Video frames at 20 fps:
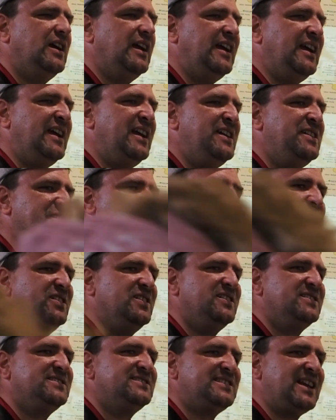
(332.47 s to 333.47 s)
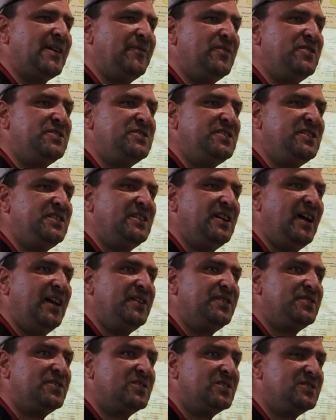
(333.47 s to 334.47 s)
in the
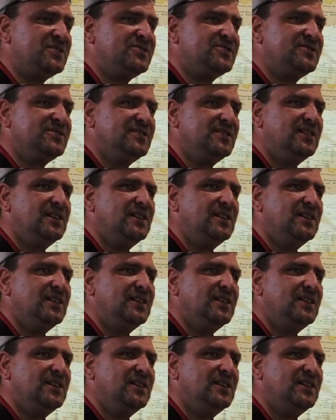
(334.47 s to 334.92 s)
1700s,